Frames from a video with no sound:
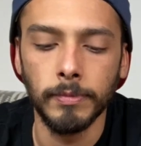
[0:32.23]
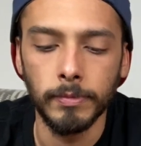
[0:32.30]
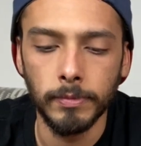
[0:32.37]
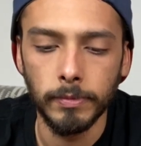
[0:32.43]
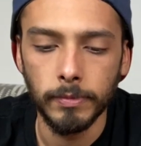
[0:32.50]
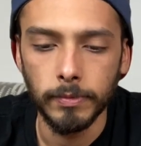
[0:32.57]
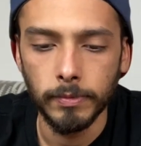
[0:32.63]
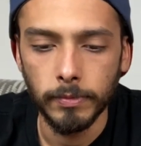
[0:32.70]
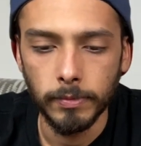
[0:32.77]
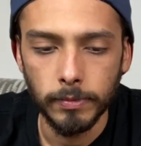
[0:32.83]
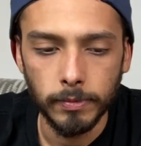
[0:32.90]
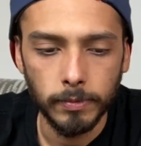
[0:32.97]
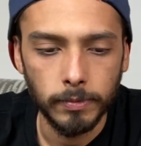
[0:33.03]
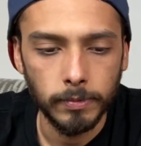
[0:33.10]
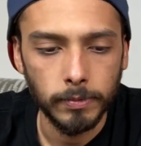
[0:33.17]

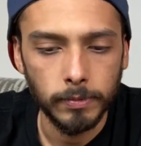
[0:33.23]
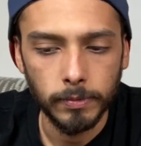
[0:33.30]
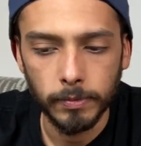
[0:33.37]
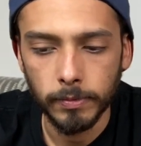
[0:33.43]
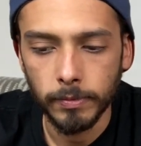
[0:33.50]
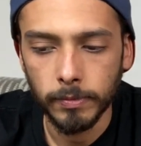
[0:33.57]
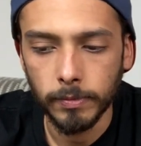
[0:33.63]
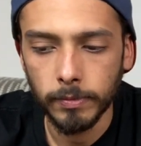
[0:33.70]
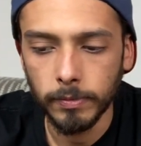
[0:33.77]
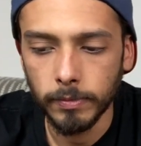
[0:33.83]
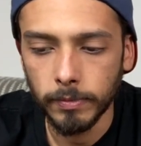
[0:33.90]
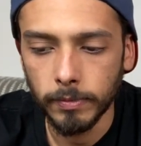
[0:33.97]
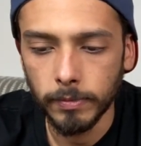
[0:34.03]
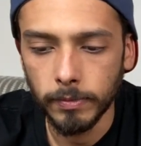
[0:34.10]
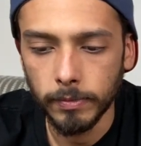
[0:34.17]

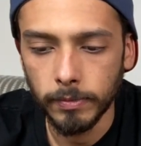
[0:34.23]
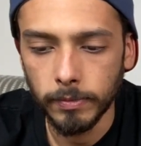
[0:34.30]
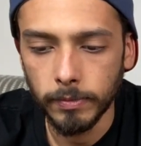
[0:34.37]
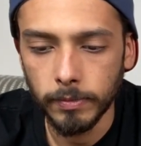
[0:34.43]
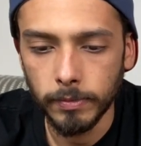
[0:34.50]
This person isn't speaking.